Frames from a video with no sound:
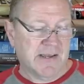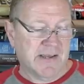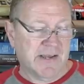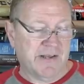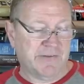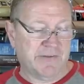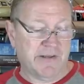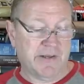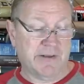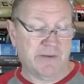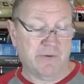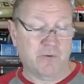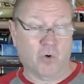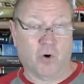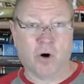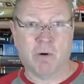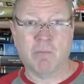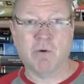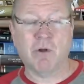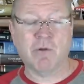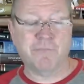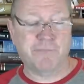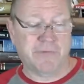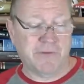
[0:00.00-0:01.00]
is a
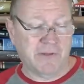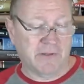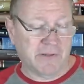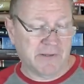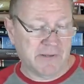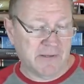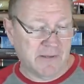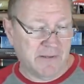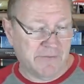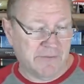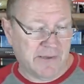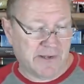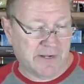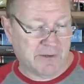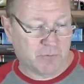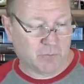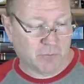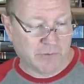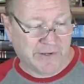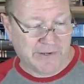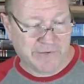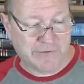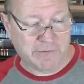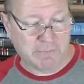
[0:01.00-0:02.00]
normal feeling that a
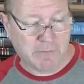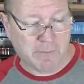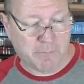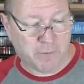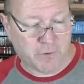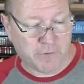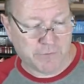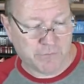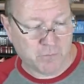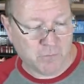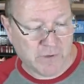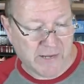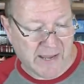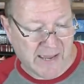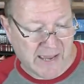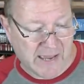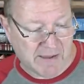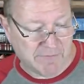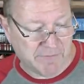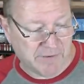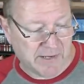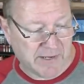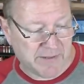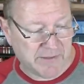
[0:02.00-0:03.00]
reasonable person would
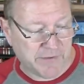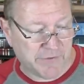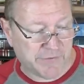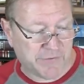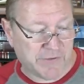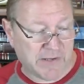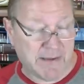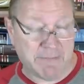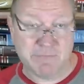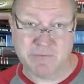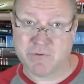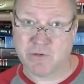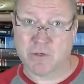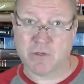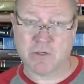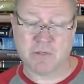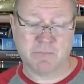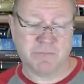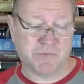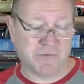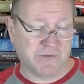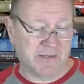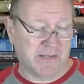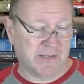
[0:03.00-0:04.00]
have in the same
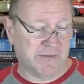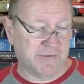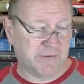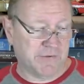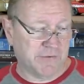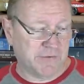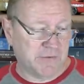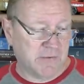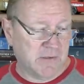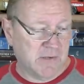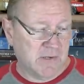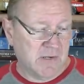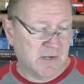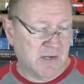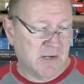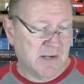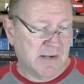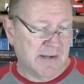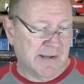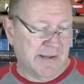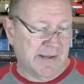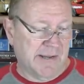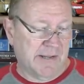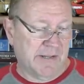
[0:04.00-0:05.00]
circumstances.
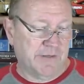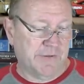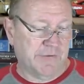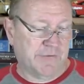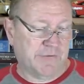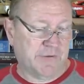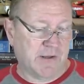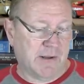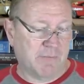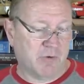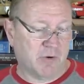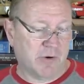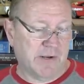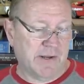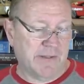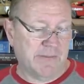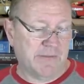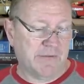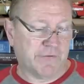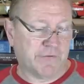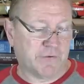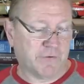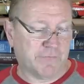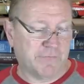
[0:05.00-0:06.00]
In summary,
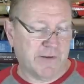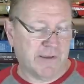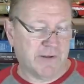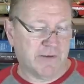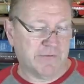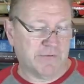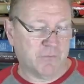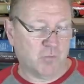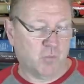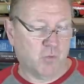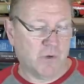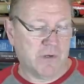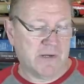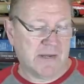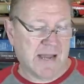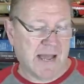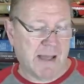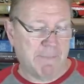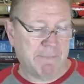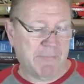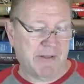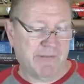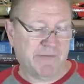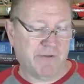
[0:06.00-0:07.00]
the surveillance would
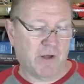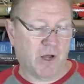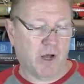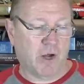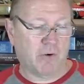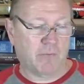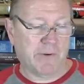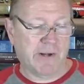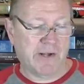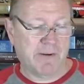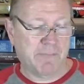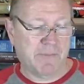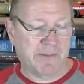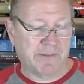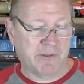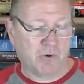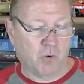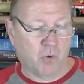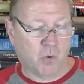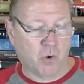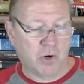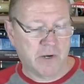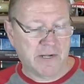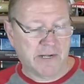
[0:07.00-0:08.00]
not be tolerated by
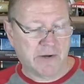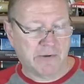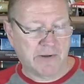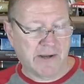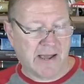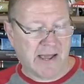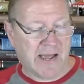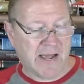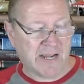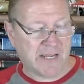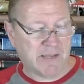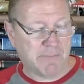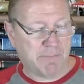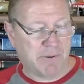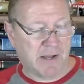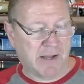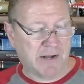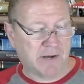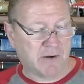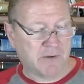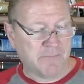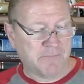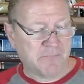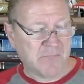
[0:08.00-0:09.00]
the ordinary
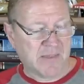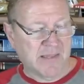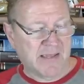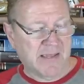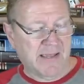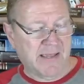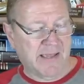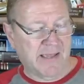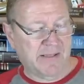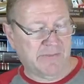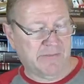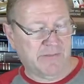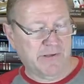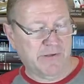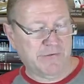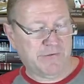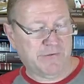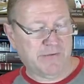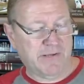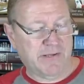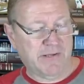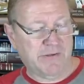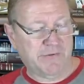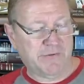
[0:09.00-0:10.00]
occupier, and
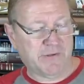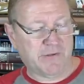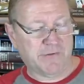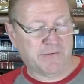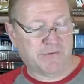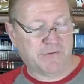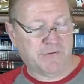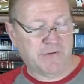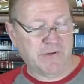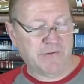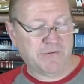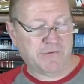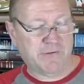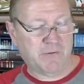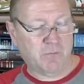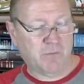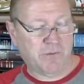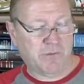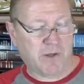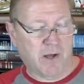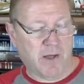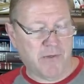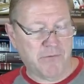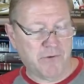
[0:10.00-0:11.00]
this is consistent
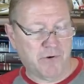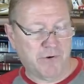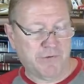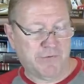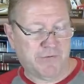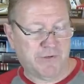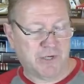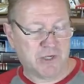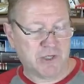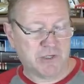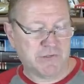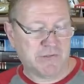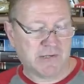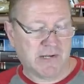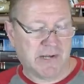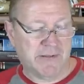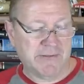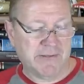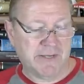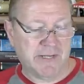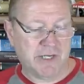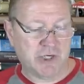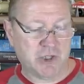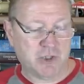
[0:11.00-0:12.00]
with other decisions
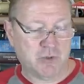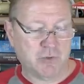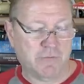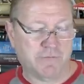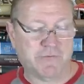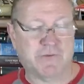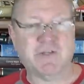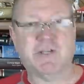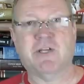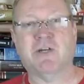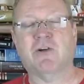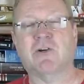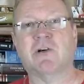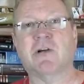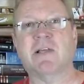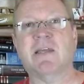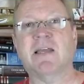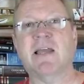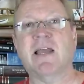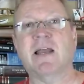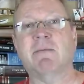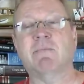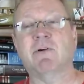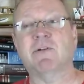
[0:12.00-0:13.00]
on the issue of security
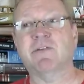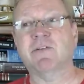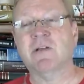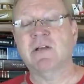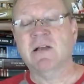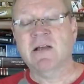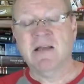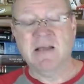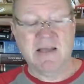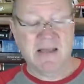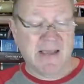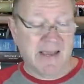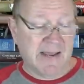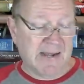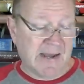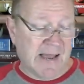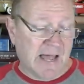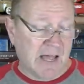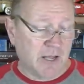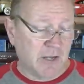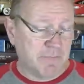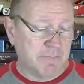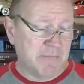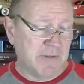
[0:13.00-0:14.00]
cameras. And
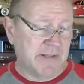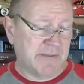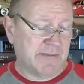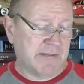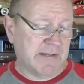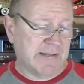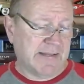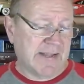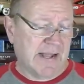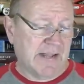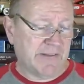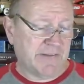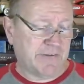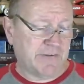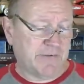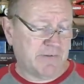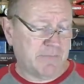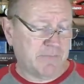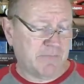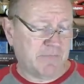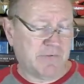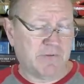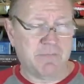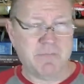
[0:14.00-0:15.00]
I'll admit that
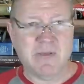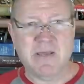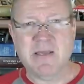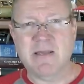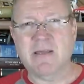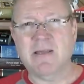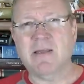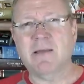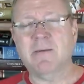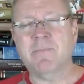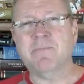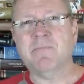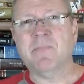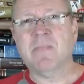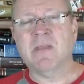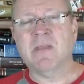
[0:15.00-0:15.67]
that's, to me,